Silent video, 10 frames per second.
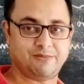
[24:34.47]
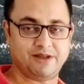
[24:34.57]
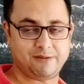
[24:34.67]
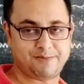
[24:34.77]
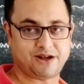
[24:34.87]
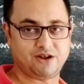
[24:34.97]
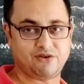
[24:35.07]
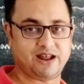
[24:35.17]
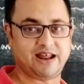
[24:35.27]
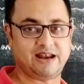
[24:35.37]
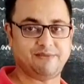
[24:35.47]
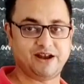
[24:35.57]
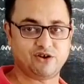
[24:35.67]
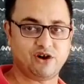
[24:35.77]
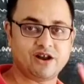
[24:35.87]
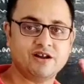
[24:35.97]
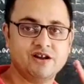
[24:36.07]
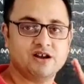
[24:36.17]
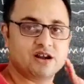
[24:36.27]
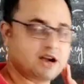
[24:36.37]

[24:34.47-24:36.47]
a particular element or